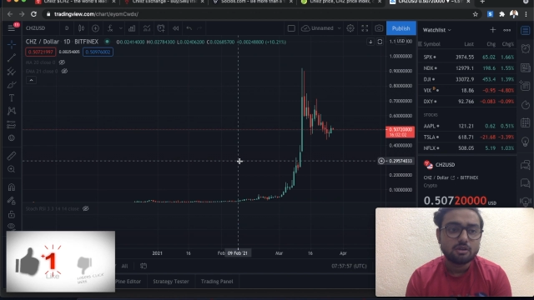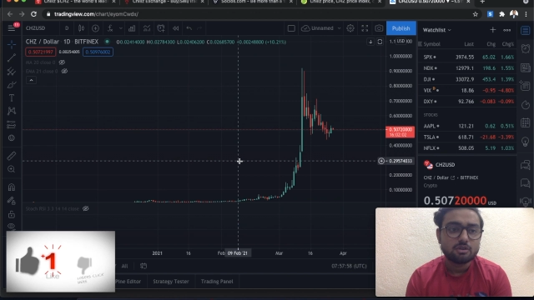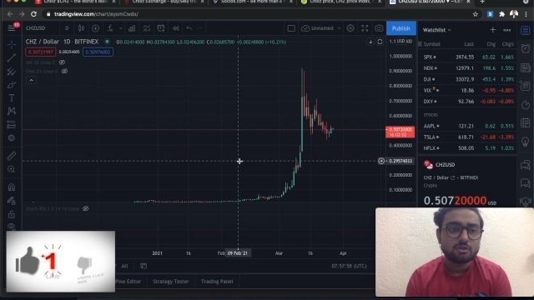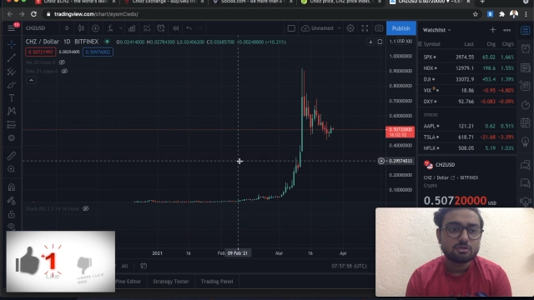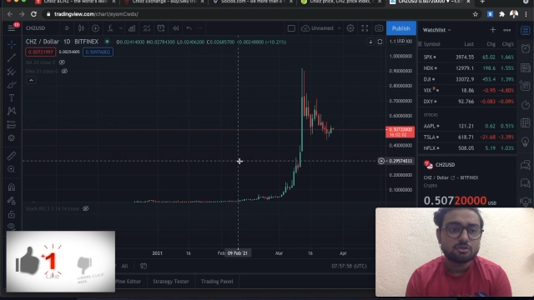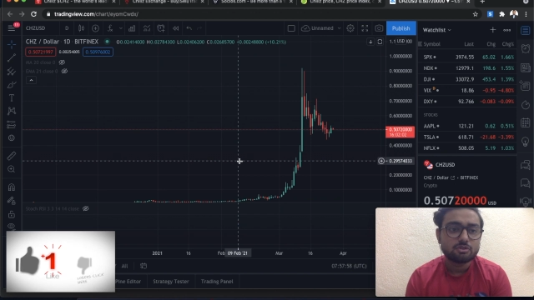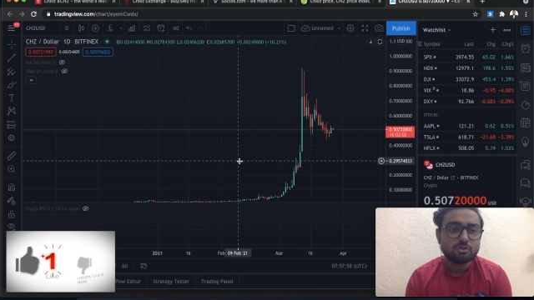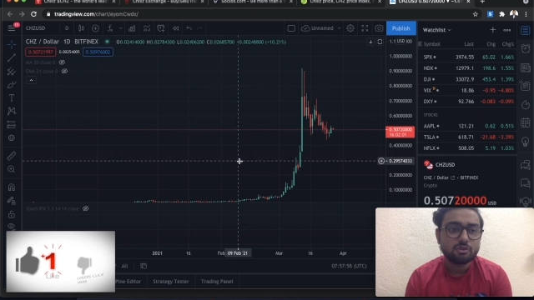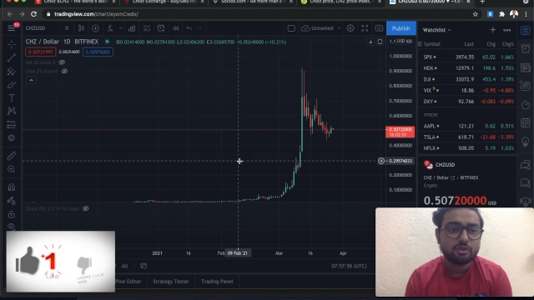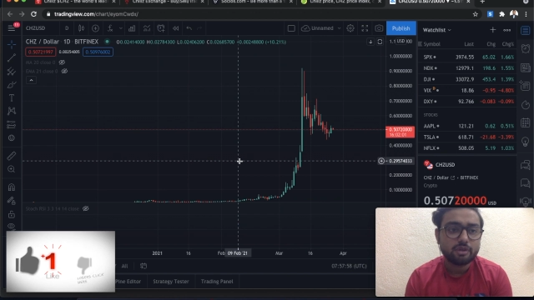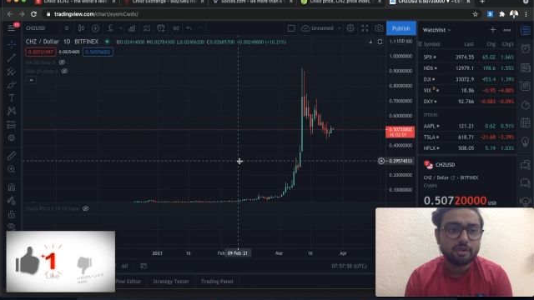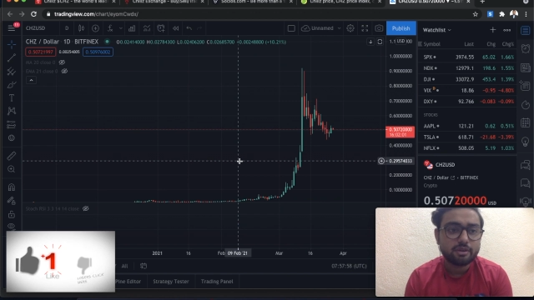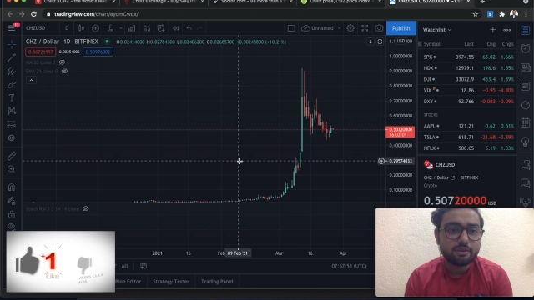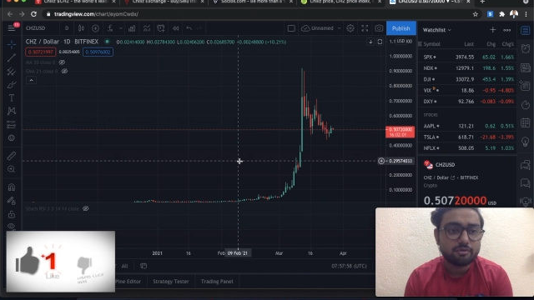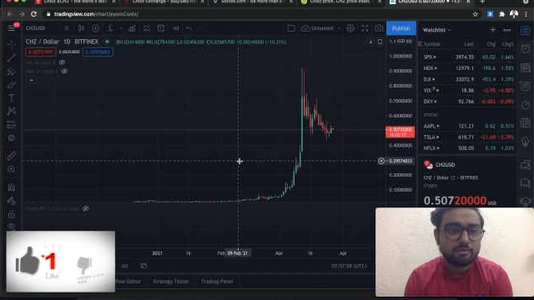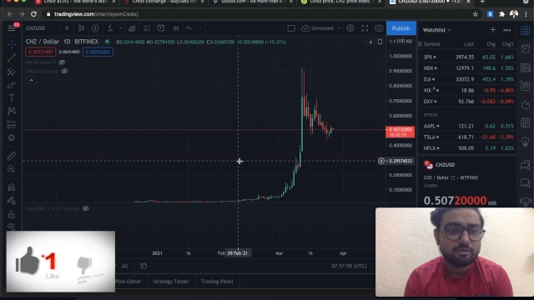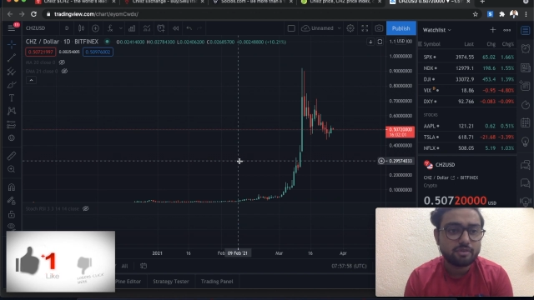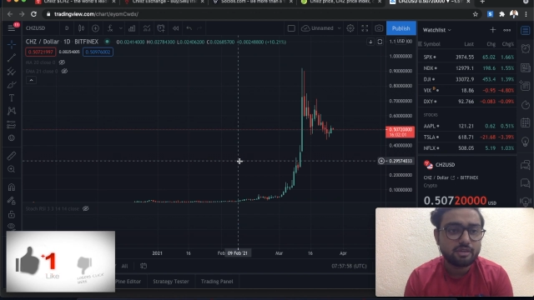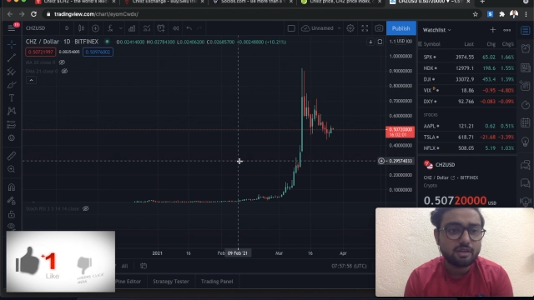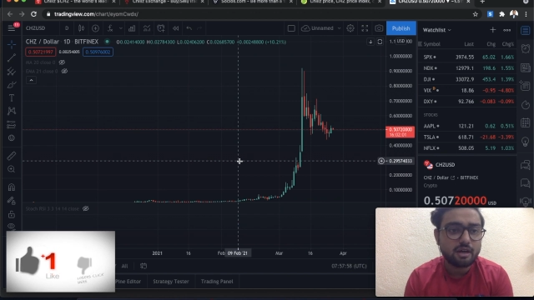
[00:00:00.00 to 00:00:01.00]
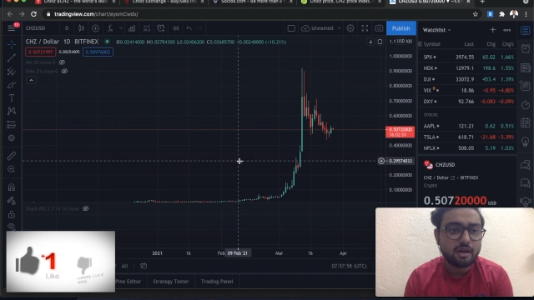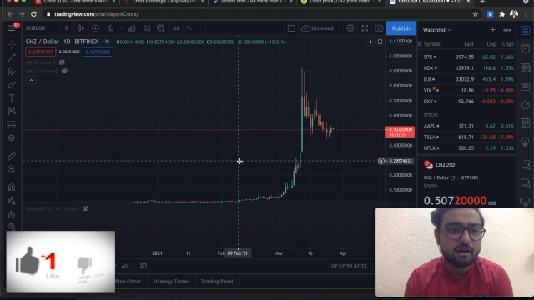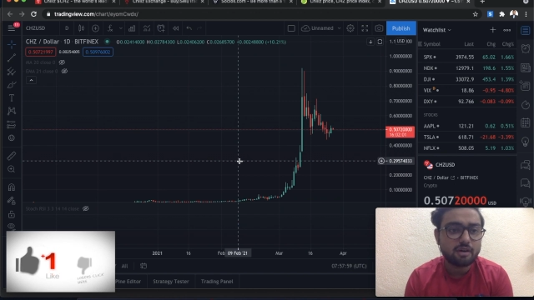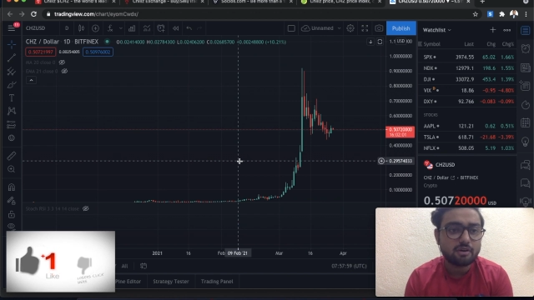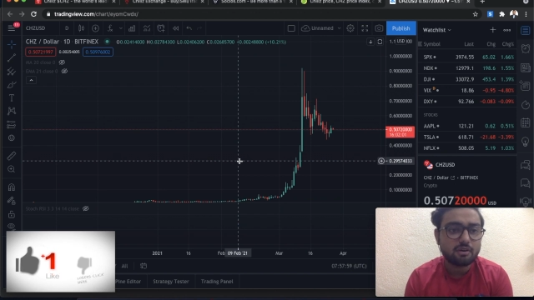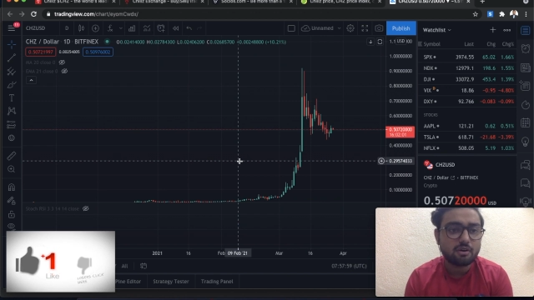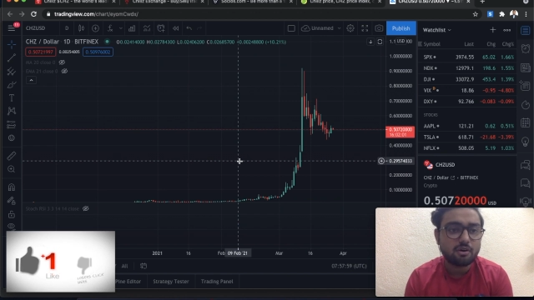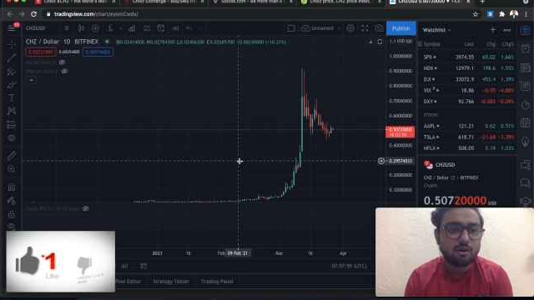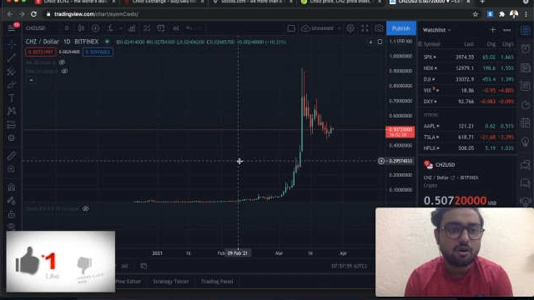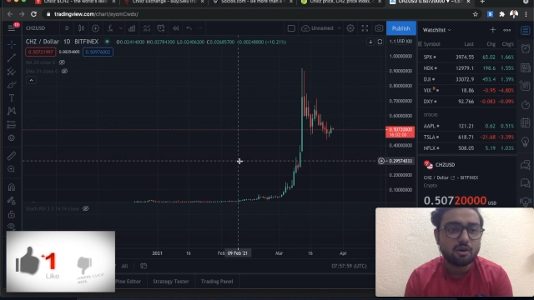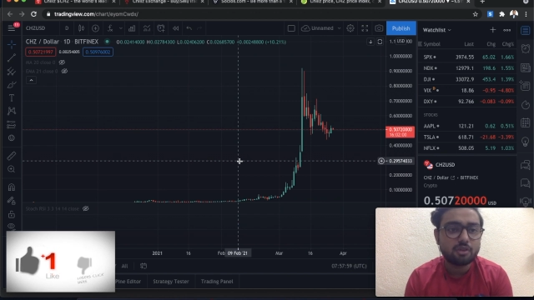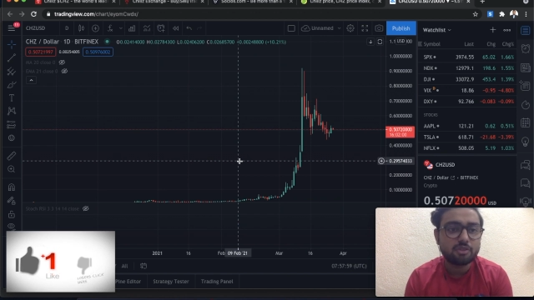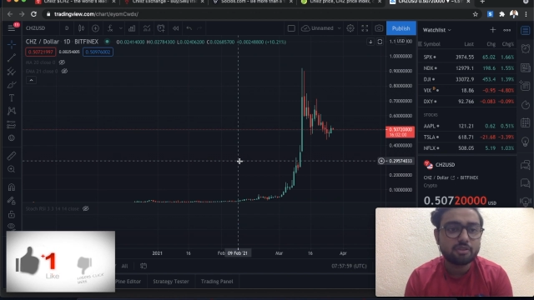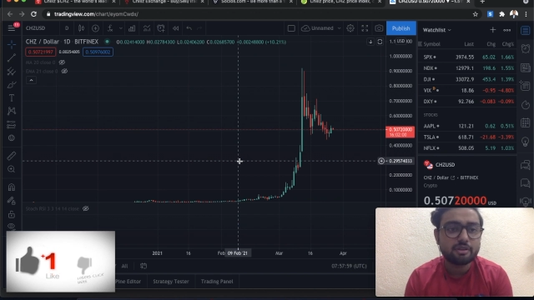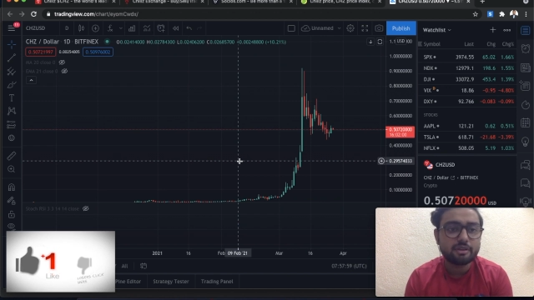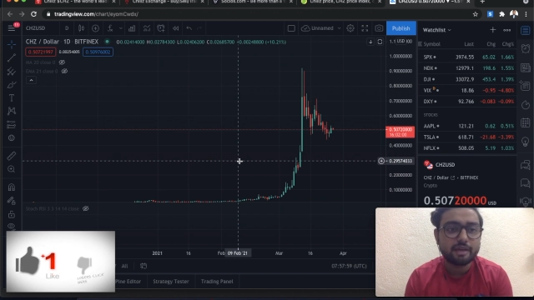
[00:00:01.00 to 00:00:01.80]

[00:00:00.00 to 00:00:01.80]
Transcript: So we are on the